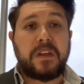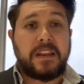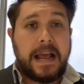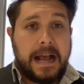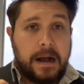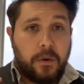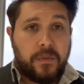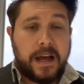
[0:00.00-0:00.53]

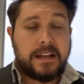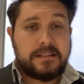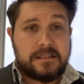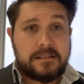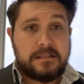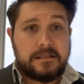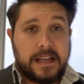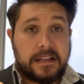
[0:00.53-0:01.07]
how
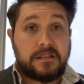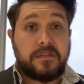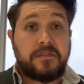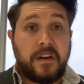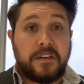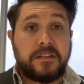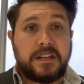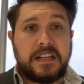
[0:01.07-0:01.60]
that's
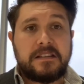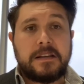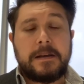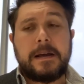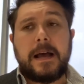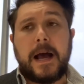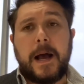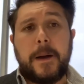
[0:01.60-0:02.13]
funded.
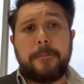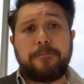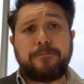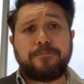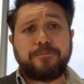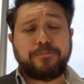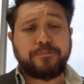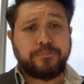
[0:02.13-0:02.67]

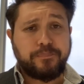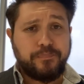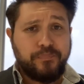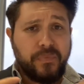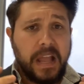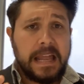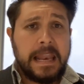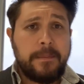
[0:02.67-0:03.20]

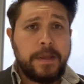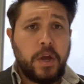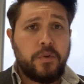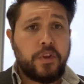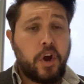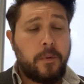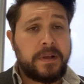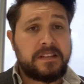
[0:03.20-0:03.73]
Let me know in
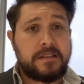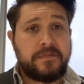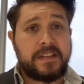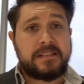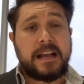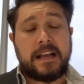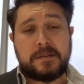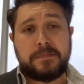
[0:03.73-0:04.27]
the comments if
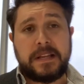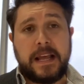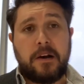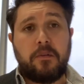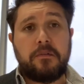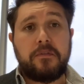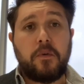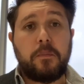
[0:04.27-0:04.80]
this has been
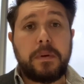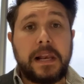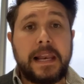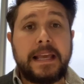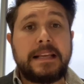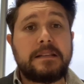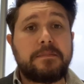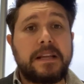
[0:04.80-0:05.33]
helpful.
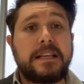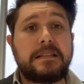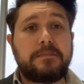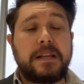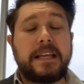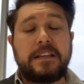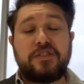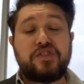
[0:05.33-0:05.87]
Please
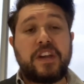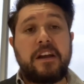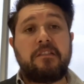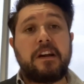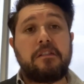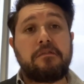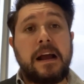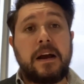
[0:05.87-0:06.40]
share
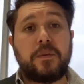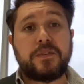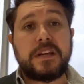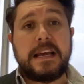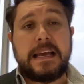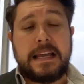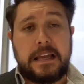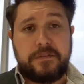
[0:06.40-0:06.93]
it around
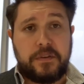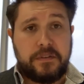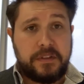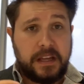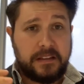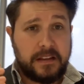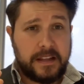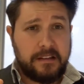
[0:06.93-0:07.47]
if you
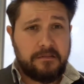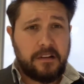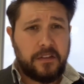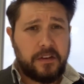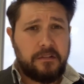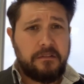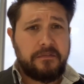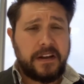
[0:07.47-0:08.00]
think that there are
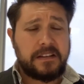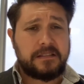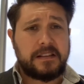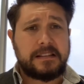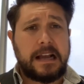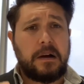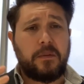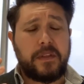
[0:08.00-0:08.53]
other
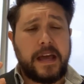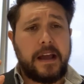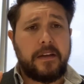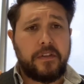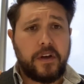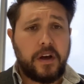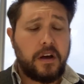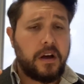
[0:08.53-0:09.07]
investors out there
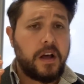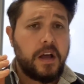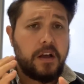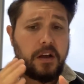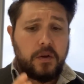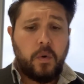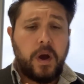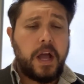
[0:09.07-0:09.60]
that are
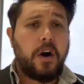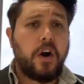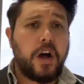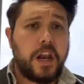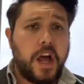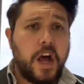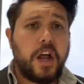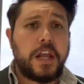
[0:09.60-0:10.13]
quite
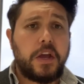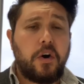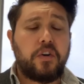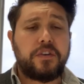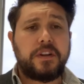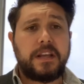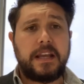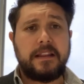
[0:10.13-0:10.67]
early
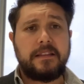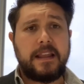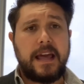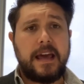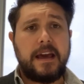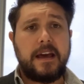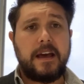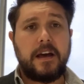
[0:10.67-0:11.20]
on in
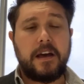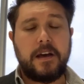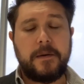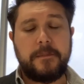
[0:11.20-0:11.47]
their